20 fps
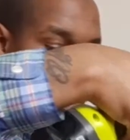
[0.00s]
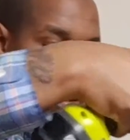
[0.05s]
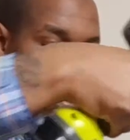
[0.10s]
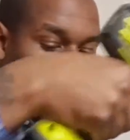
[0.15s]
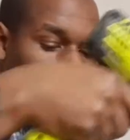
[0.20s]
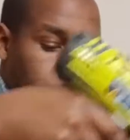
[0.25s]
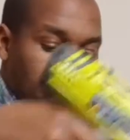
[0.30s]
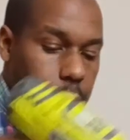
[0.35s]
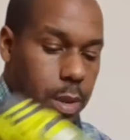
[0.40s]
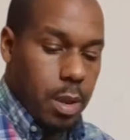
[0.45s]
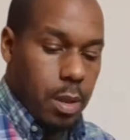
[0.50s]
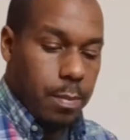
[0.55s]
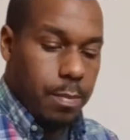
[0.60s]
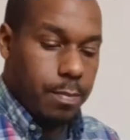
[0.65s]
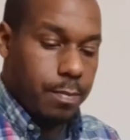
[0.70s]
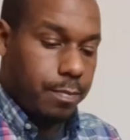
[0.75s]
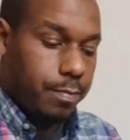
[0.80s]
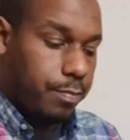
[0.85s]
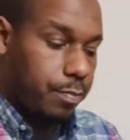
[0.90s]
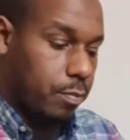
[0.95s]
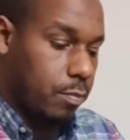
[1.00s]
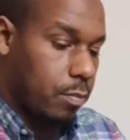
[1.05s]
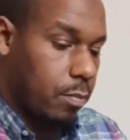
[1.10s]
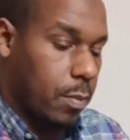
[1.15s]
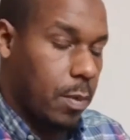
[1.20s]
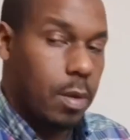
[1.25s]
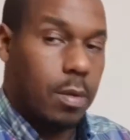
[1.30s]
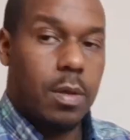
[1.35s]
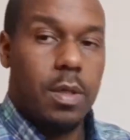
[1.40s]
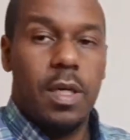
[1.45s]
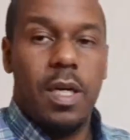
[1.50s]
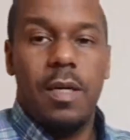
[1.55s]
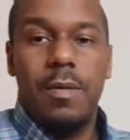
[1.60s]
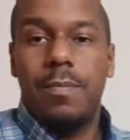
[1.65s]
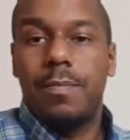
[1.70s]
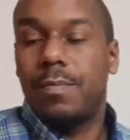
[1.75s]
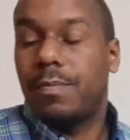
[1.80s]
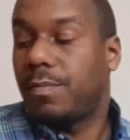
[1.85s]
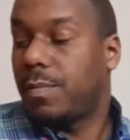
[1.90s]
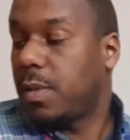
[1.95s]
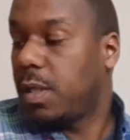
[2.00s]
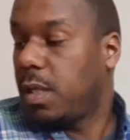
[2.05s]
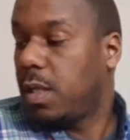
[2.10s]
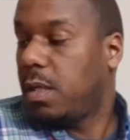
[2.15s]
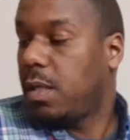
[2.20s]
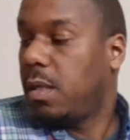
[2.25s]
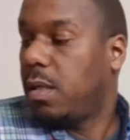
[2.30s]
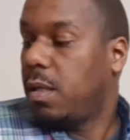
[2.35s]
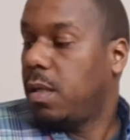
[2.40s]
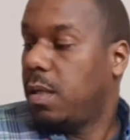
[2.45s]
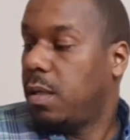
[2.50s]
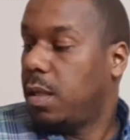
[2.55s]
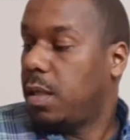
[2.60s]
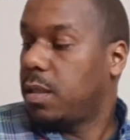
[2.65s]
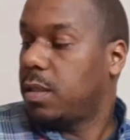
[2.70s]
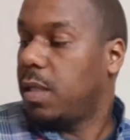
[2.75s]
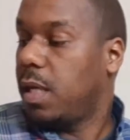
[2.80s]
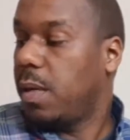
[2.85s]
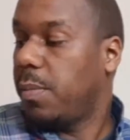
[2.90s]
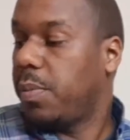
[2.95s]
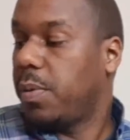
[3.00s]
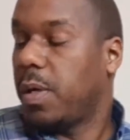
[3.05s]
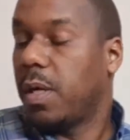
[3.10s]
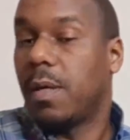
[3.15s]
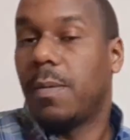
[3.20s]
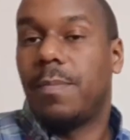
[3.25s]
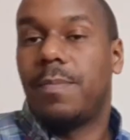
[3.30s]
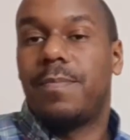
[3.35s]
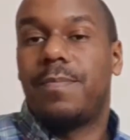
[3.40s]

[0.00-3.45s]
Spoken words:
Bam. Okay? That's that part.